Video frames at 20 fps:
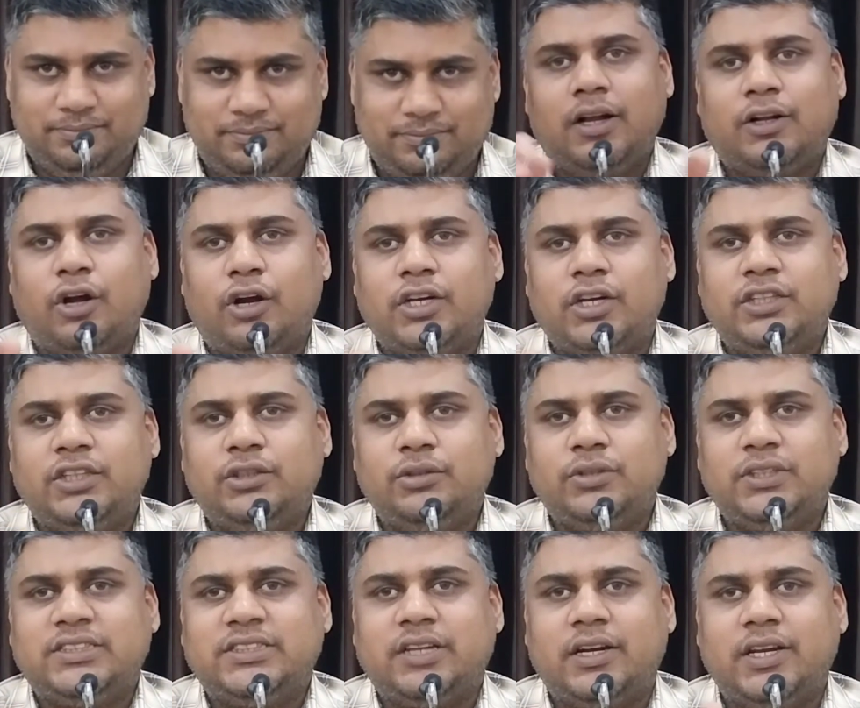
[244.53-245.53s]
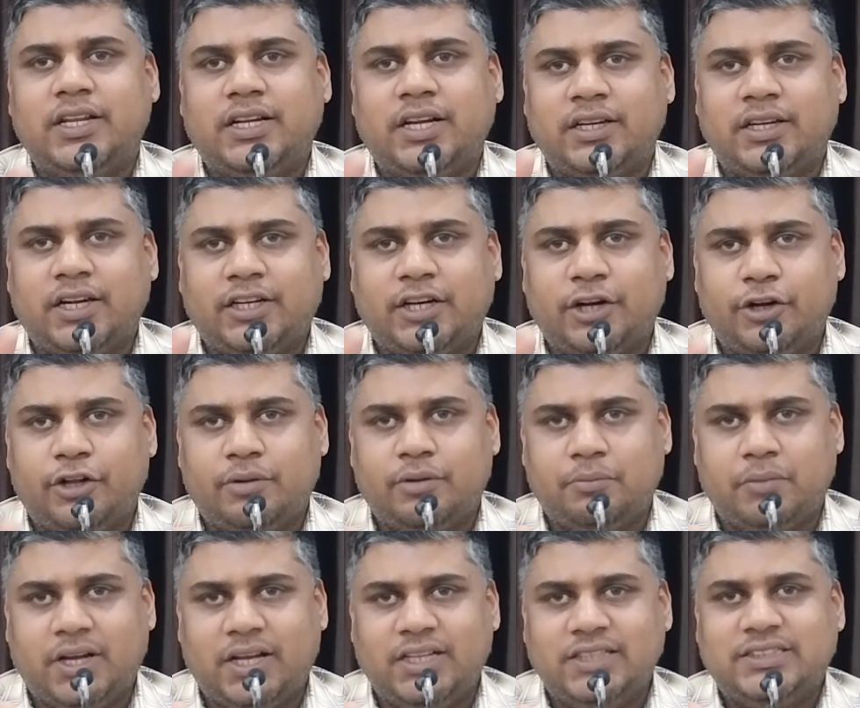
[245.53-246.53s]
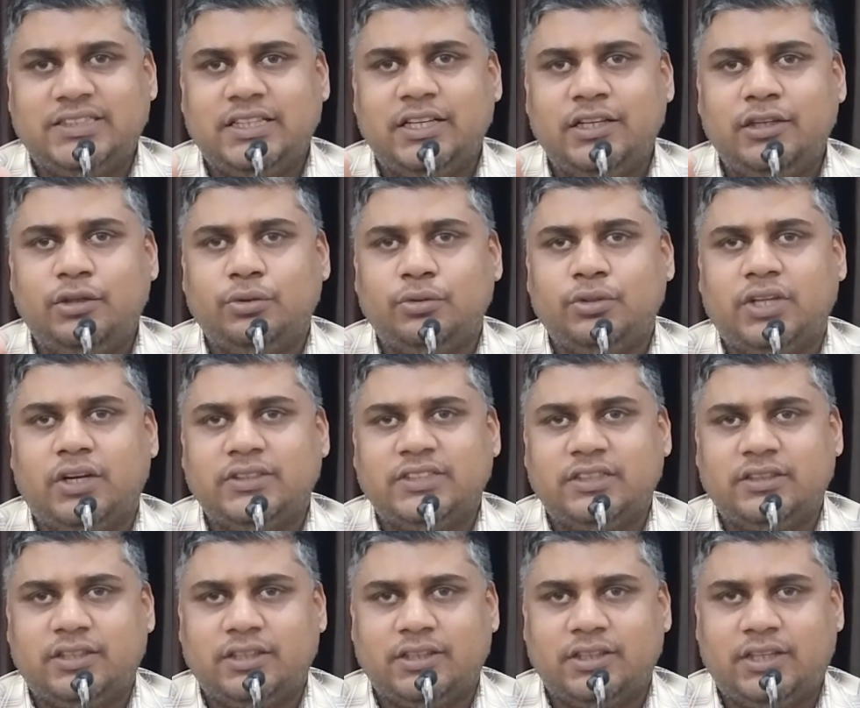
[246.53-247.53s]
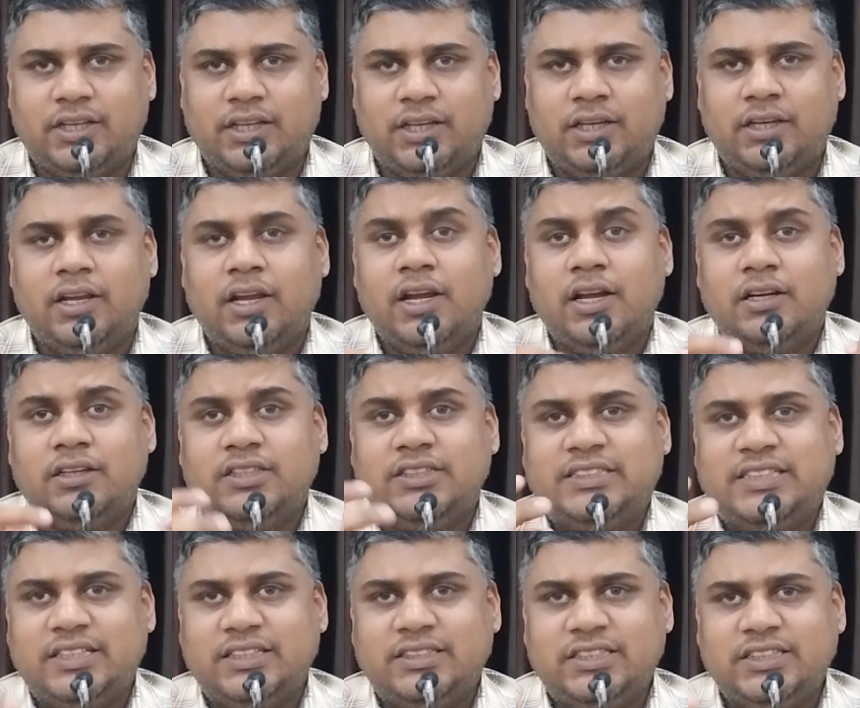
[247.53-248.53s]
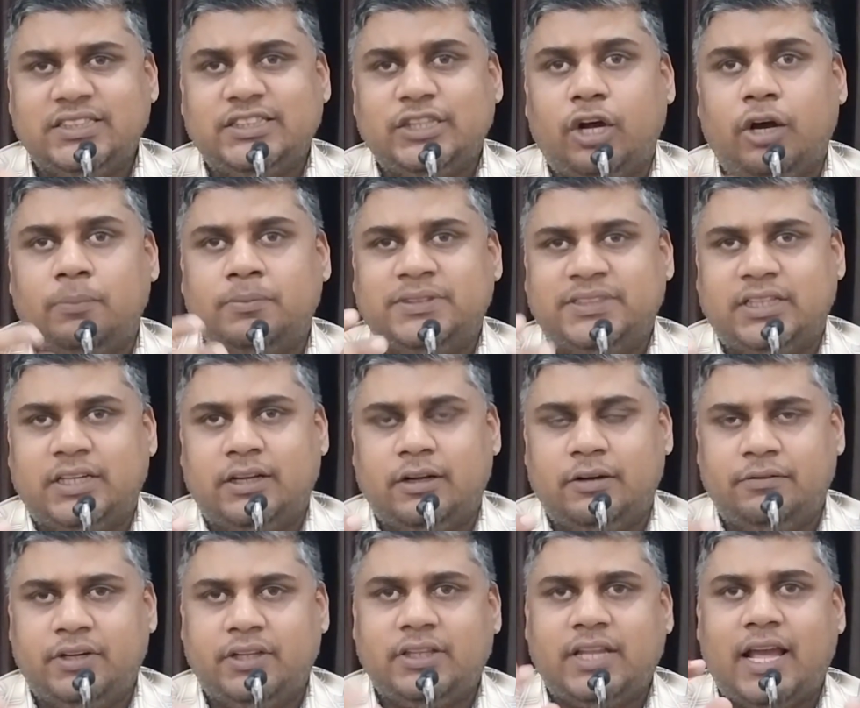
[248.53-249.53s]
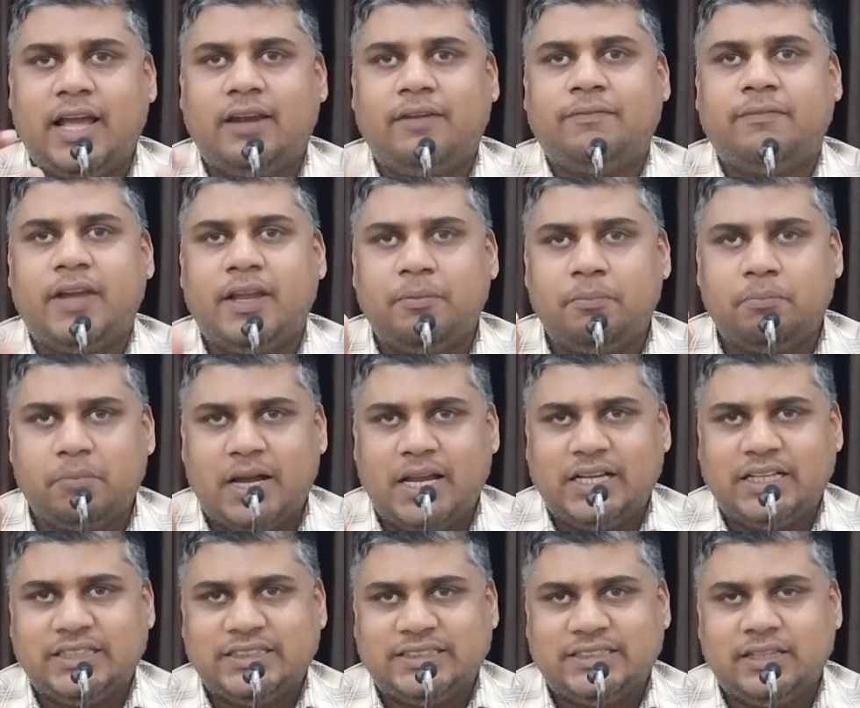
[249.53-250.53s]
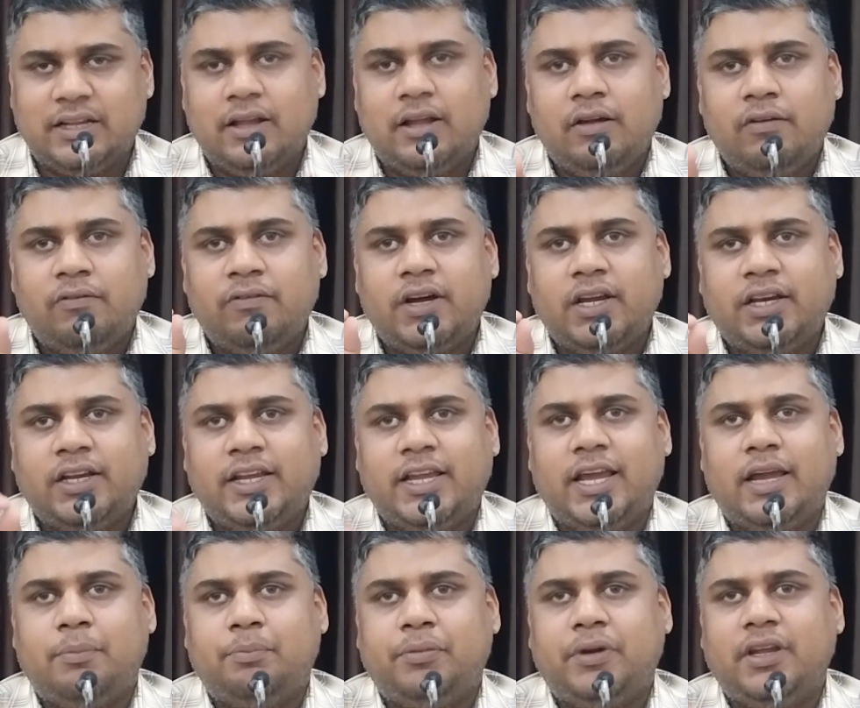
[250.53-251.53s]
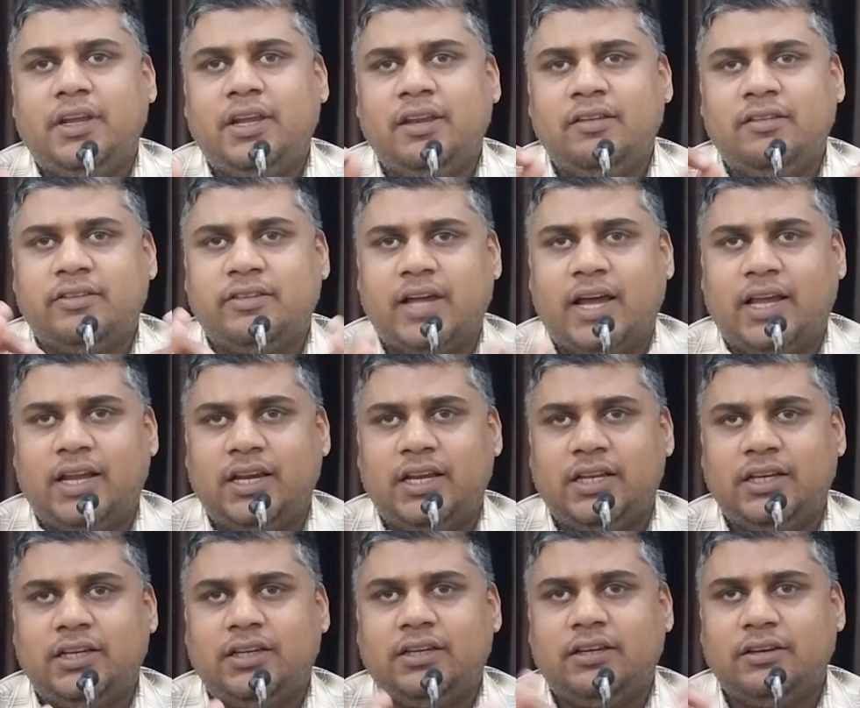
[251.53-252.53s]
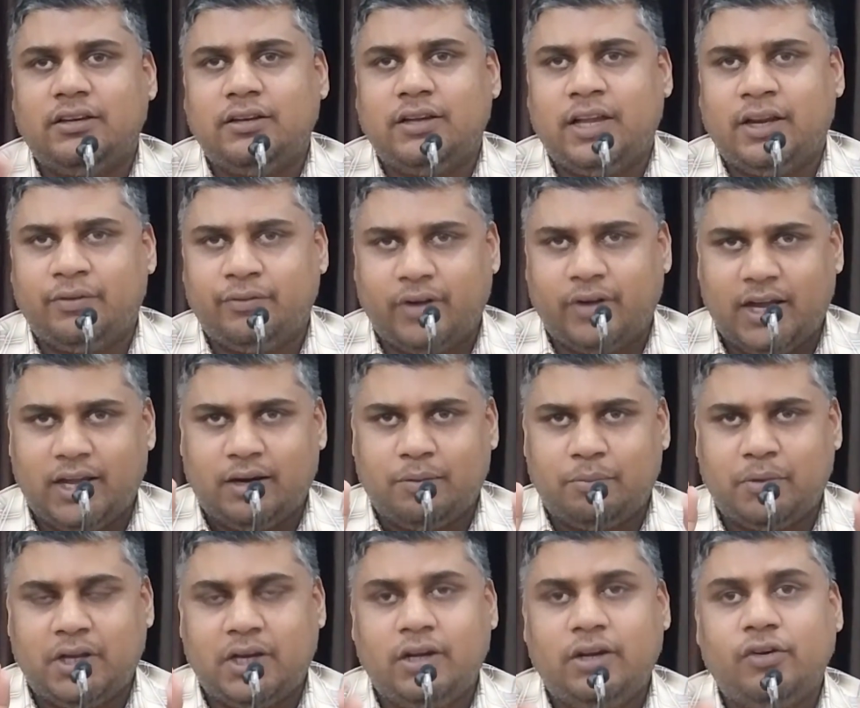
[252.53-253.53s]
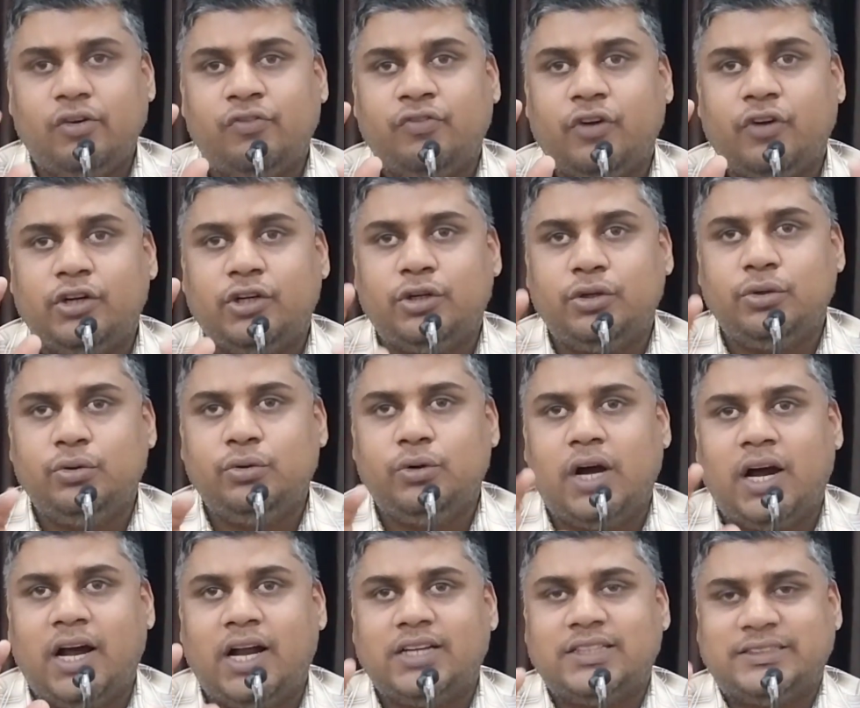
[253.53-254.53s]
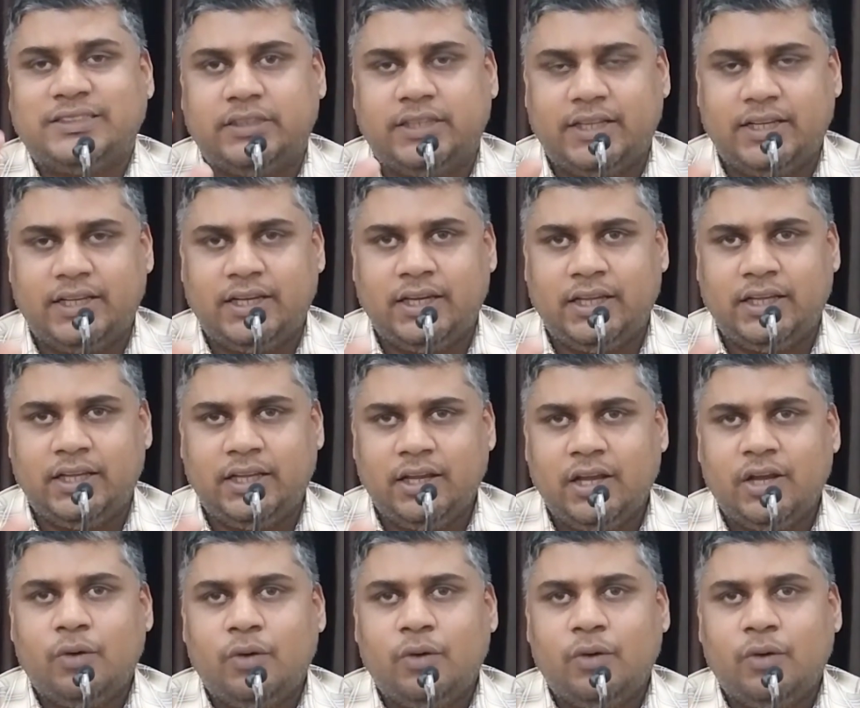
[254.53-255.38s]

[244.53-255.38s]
According to a study conducted on mice in 2013, researchers observed that when mice were kept in silent environment for 2 hours daily,